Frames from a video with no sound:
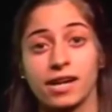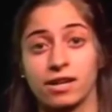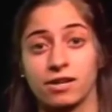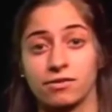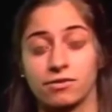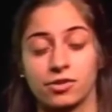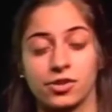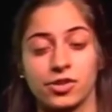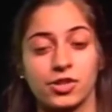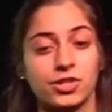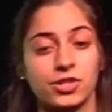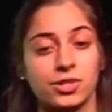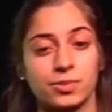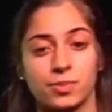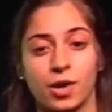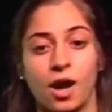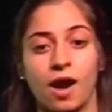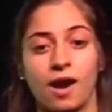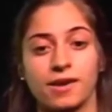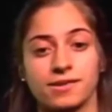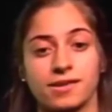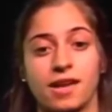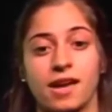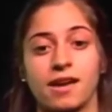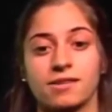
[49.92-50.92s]

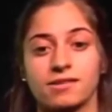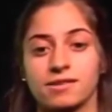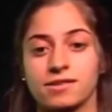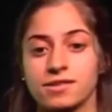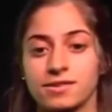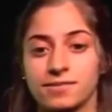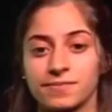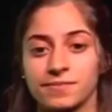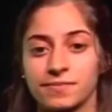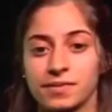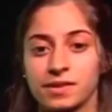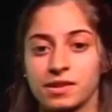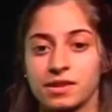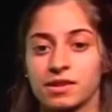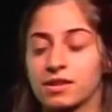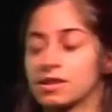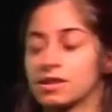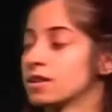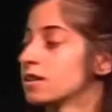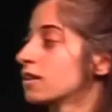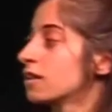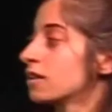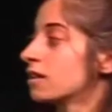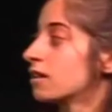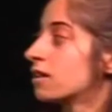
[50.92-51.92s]
Alternatively,
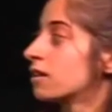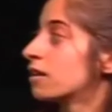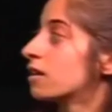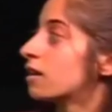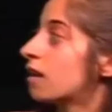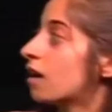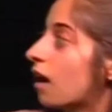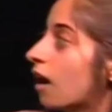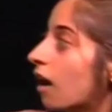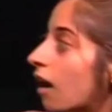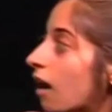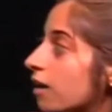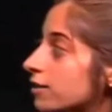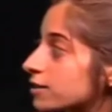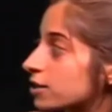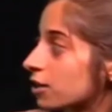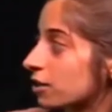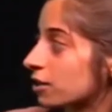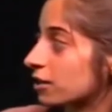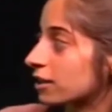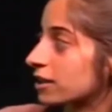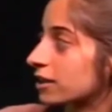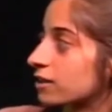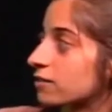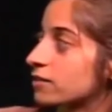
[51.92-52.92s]
cross-presentation may
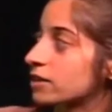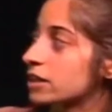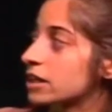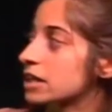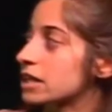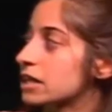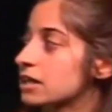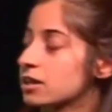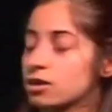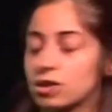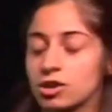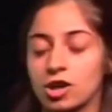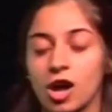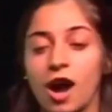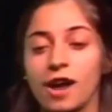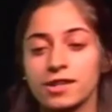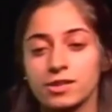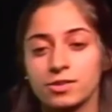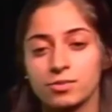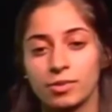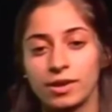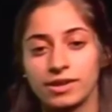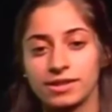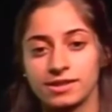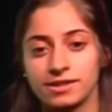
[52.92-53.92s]
occur, and this is a
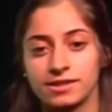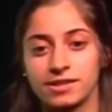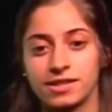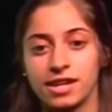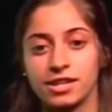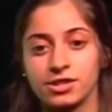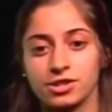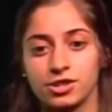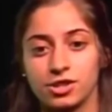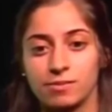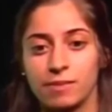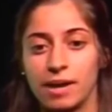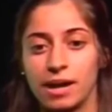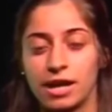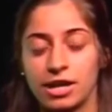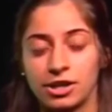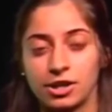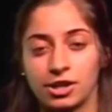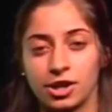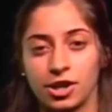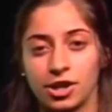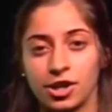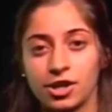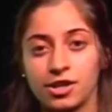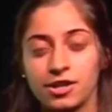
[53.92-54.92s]
process by
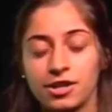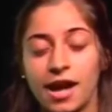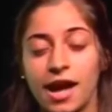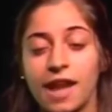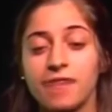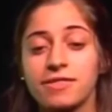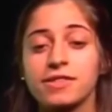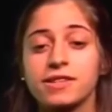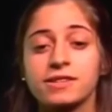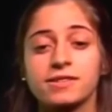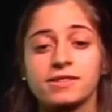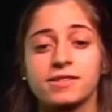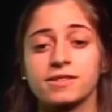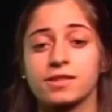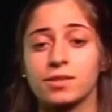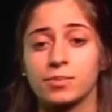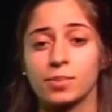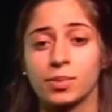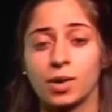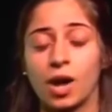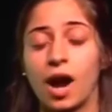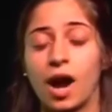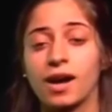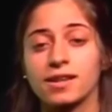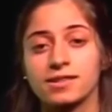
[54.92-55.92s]
which a
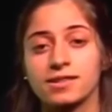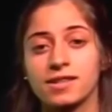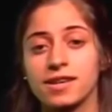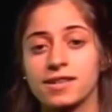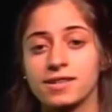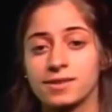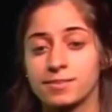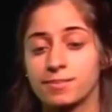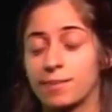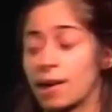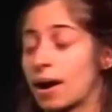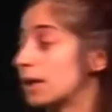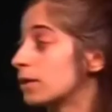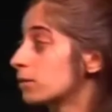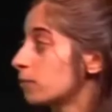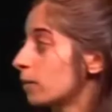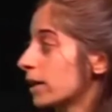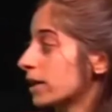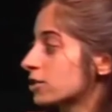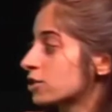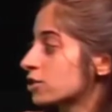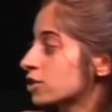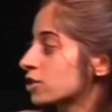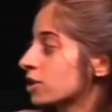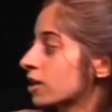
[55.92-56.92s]
molecule or a
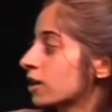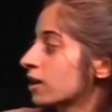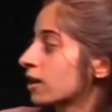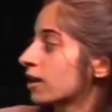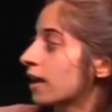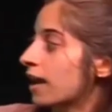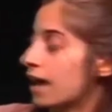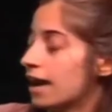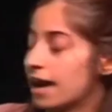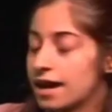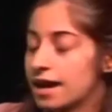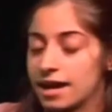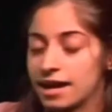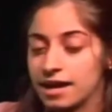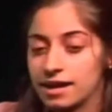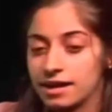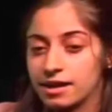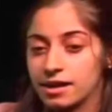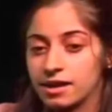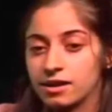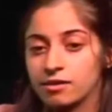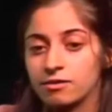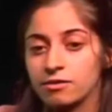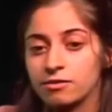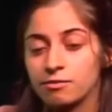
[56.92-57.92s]
pathogen is
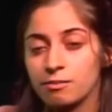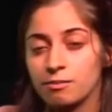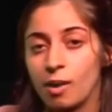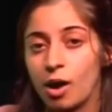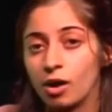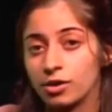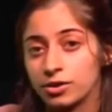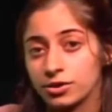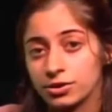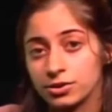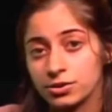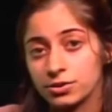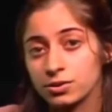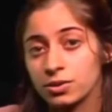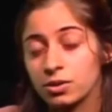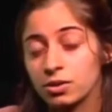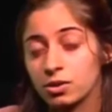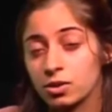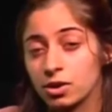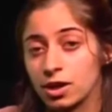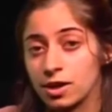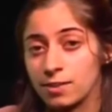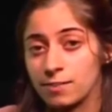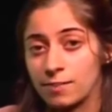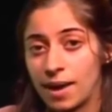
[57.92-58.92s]
taken up via
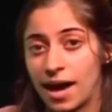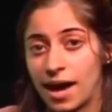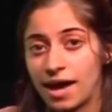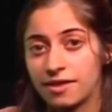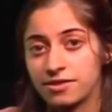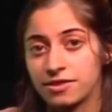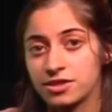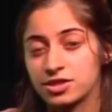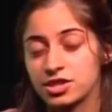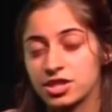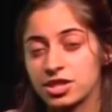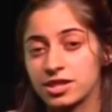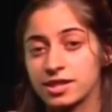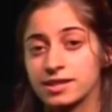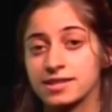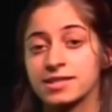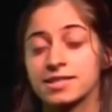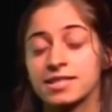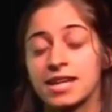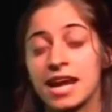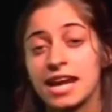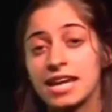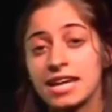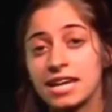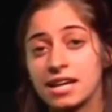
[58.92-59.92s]
phagocytosis,
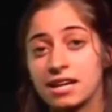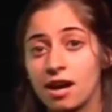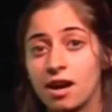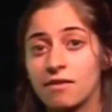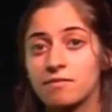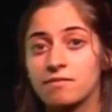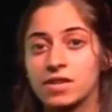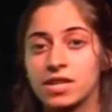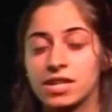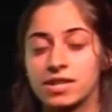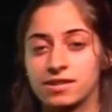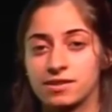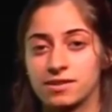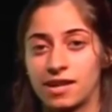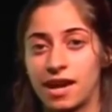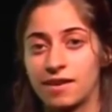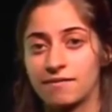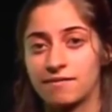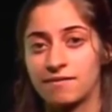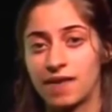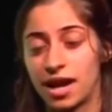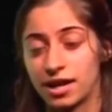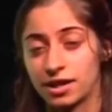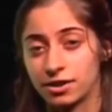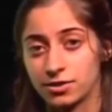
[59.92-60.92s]
but then the
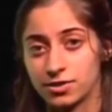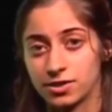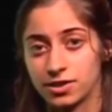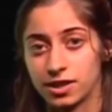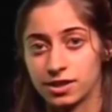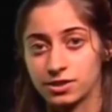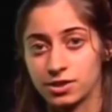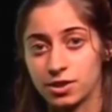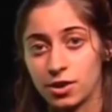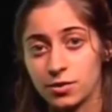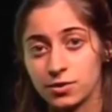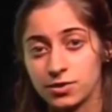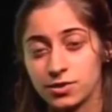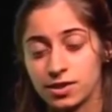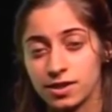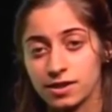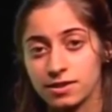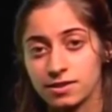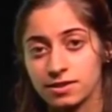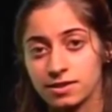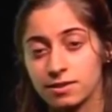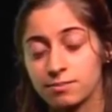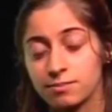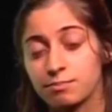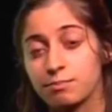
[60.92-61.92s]
pathogen gets into the
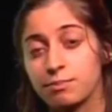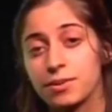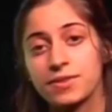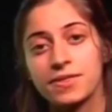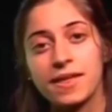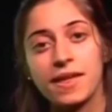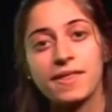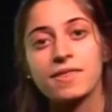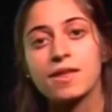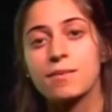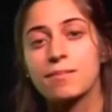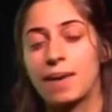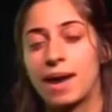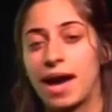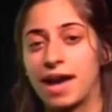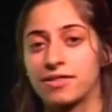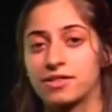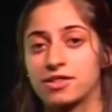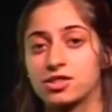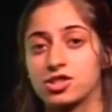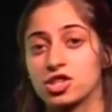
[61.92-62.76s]
cytosol of the cell.